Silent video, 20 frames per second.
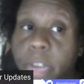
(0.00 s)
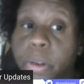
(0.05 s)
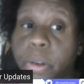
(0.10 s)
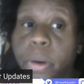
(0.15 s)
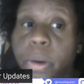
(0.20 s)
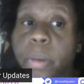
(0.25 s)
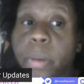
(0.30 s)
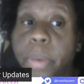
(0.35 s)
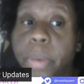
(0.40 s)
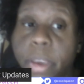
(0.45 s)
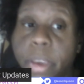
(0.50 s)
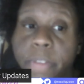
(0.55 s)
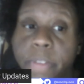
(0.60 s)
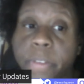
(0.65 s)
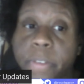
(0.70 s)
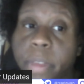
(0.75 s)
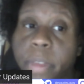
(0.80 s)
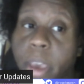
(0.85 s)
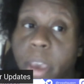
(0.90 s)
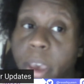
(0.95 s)
you're going to pay
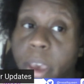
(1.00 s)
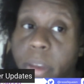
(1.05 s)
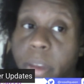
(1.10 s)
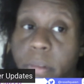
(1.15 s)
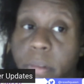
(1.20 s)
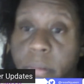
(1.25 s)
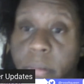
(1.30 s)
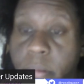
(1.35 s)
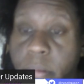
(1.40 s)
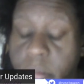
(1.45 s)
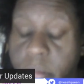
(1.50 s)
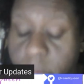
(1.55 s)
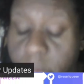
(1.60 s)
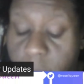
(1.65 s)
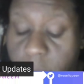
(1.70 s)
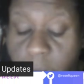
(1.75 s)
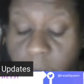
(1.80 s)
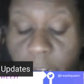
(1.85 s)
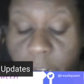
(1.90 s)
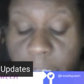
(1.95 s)
for that.
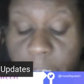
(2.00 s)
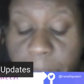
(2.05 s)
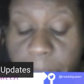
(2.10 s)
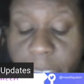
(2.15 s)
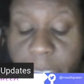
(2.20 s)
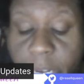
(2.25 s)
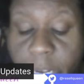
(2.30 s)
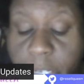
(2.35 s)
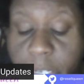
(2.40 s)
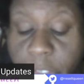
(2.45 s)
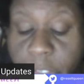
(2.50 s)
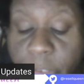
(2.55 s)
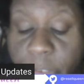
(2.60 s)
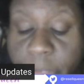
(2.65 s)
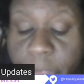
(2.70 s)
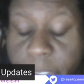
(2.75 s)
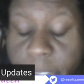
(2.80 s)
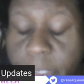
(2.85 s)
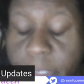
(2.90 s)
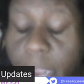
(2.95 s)
Their expedited services,